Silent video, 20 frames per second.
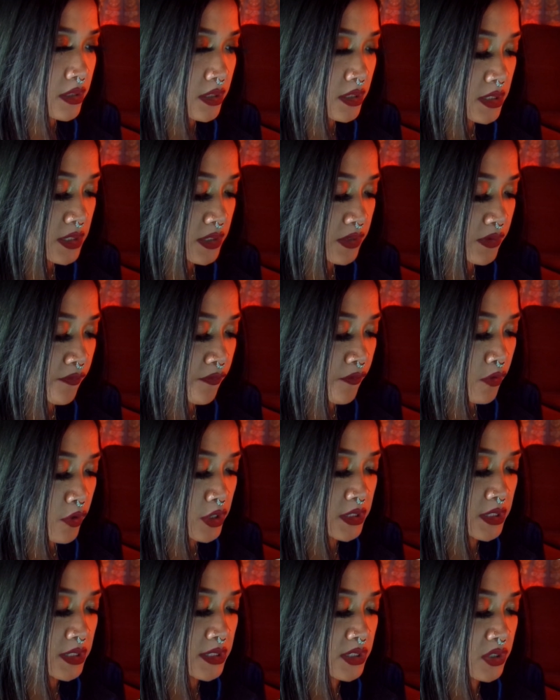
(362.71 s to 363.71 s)
this, of course
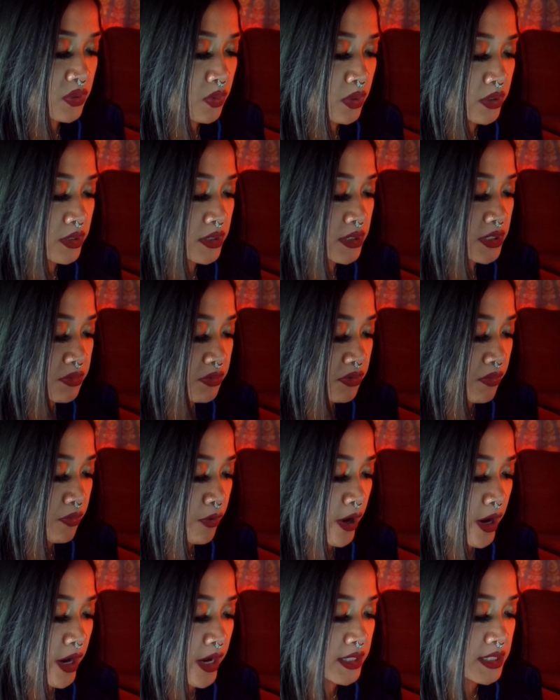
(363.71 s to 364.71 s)
I still want this to be
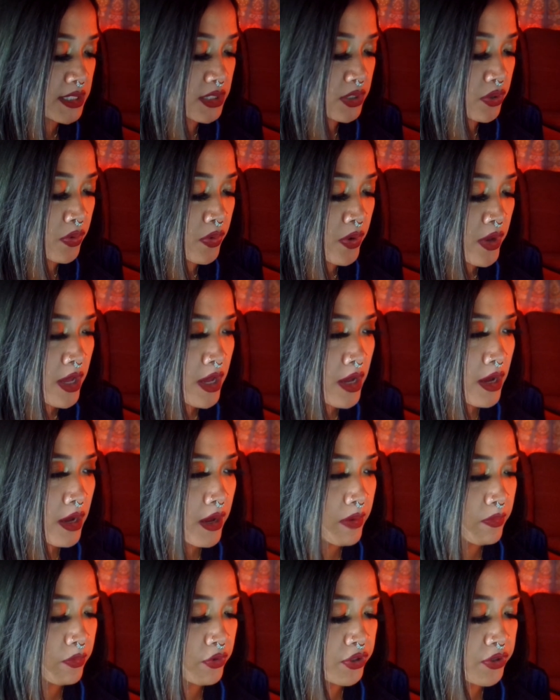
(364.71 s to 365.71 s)
bright, so
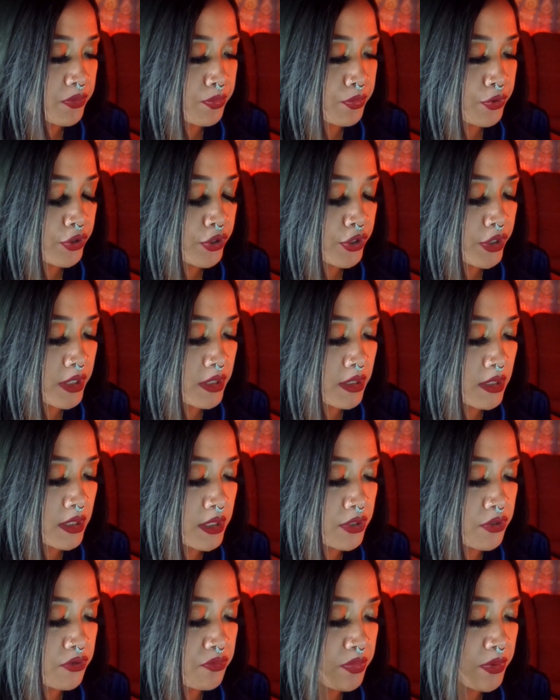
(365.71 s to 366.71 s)
I'm gonna put a
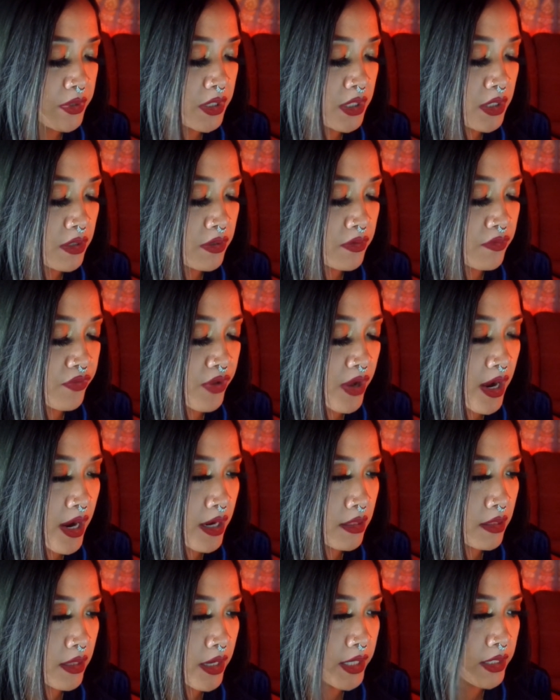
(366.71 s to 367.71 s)
little bit of the
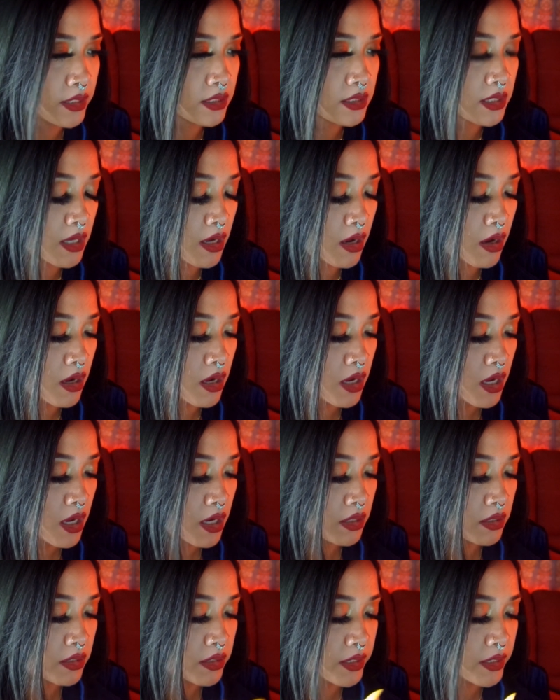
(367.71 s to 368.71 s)
highlight
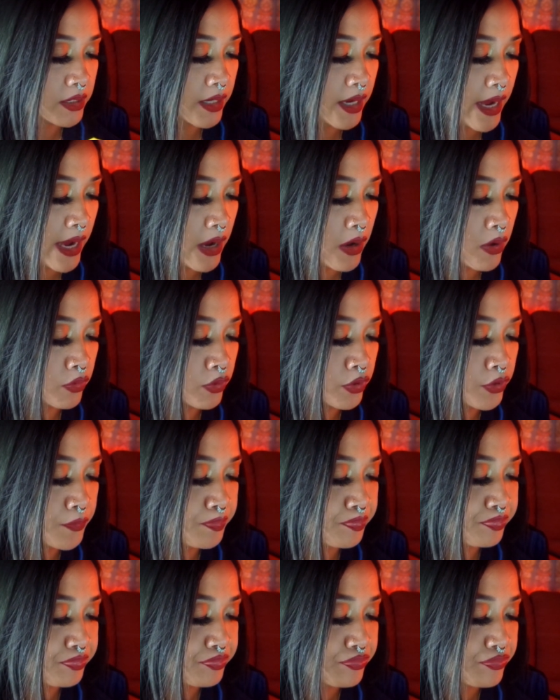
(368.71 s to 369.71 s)
down.
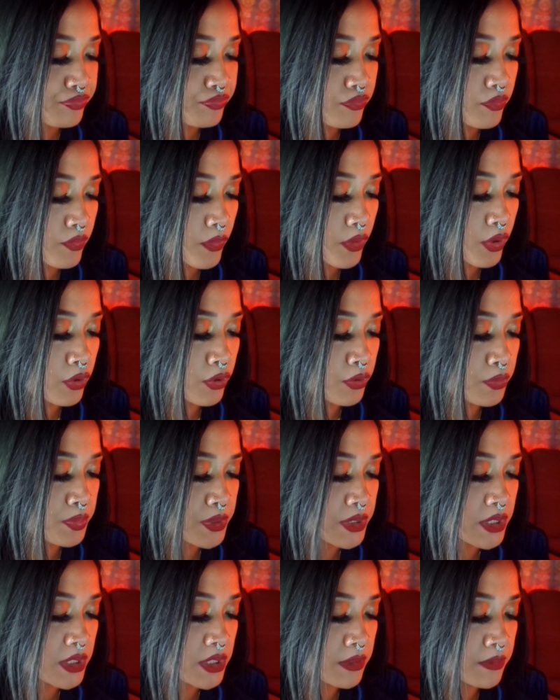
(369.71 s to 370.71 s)

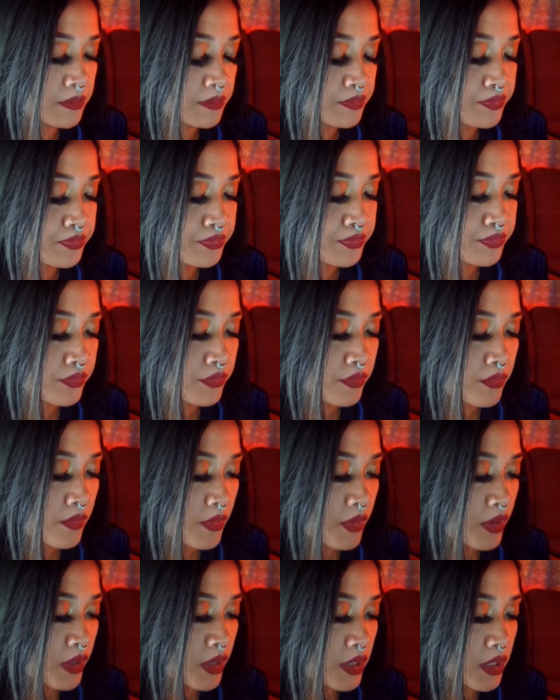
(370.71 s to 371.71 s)
Oops.
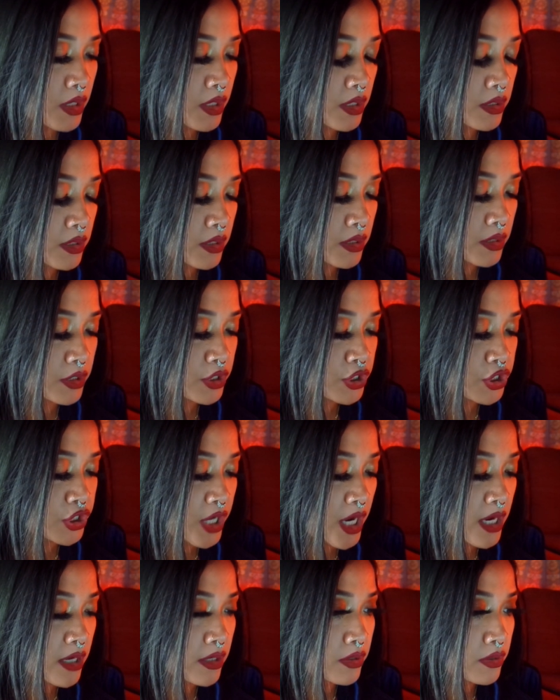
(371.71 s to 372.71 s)
And then the
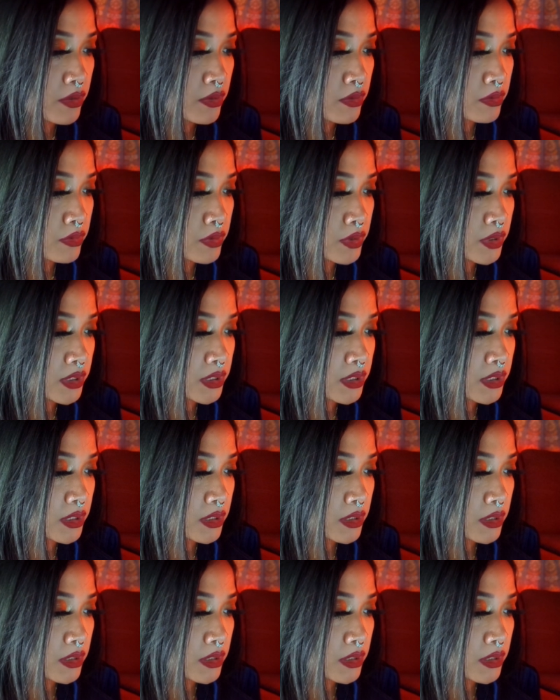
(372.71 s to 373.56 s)
shadows.